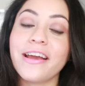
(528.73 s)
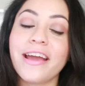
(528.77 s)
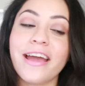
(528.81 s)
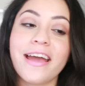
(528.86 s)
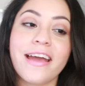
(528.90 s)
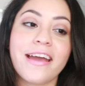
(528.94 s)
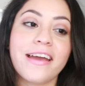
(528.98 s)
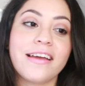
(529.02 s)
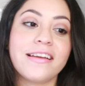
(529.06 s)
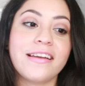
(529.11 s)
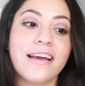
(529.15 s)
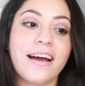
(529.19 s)

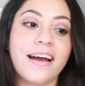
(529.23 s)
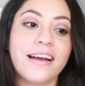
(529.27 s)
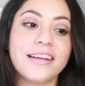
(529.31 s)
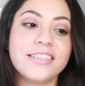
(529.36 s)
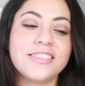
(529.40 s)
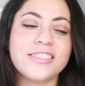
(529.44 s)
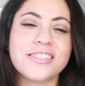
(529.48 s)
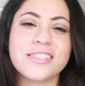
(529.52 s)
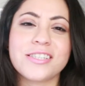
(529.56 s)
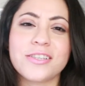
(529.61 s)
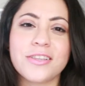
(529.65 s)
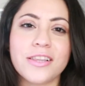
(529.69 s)
and I
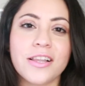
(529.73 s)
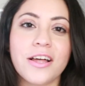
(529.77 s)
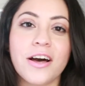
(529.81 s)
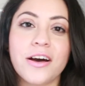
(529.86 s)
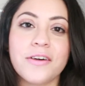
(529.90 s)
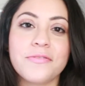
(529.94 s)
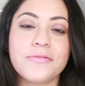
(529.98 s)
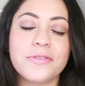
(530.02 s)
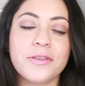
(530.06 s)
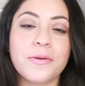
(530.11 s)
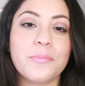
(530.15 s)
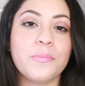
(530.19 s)
just
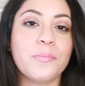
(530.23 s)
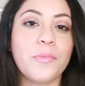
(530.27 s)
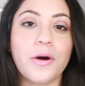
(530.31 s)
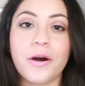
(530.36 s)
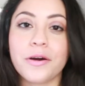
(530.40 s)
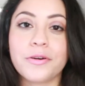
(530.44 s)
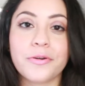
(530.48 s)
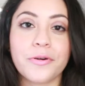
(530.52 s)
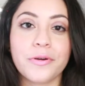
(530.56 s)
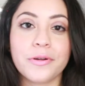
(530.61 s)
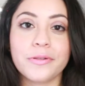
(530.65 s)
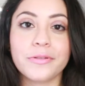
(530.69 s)
love the
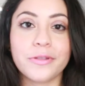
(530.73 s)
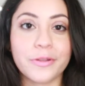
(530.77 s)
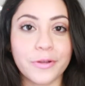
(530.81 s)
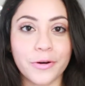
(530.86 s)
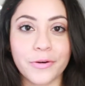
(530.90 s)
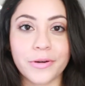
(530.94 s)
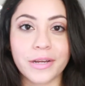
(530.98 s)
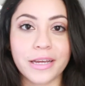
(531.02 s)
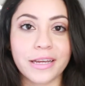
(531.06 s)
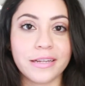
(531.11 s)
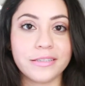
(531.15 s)
modern look.